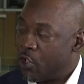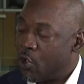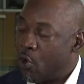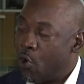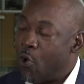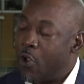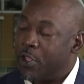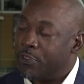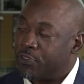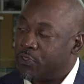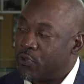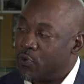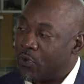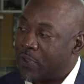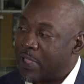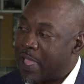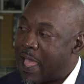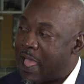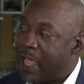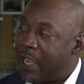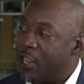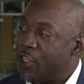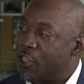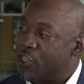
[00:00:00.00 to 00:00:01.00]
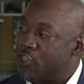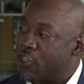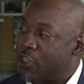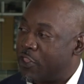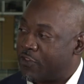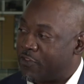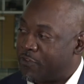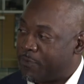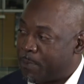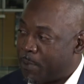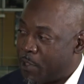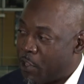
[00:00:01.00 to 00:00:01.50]
going through college,
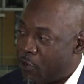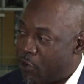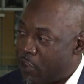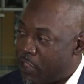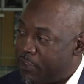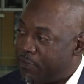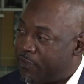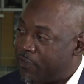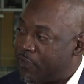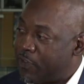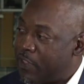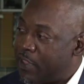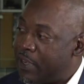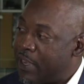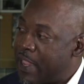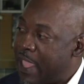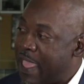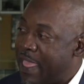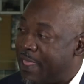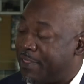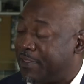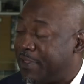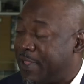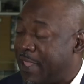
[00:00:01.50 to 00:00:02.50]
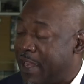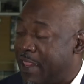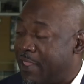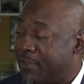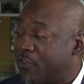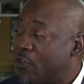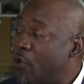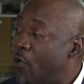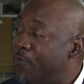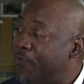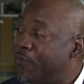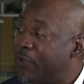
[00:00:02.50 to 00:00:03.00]
experiencing
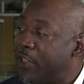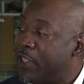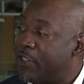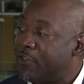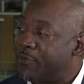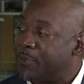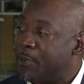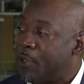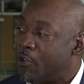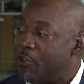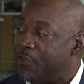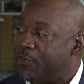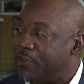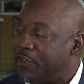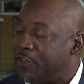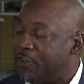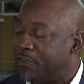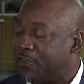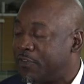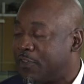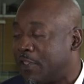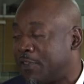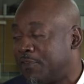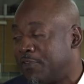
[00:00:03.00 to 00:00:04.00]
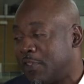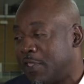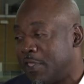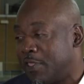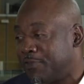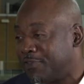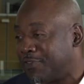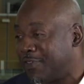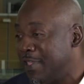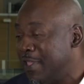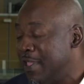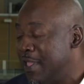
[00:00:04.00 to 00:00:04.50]
athletics, hopefully experiencing
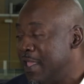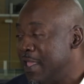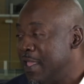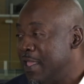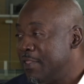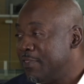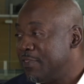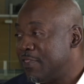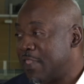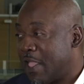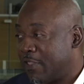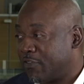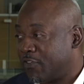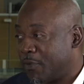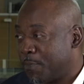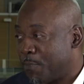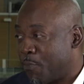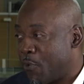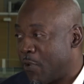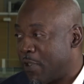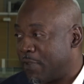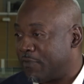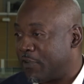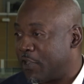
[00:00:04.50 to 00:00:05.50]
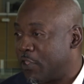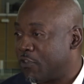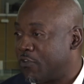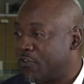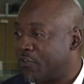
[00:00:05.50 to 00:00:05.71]
success, that's a privilege.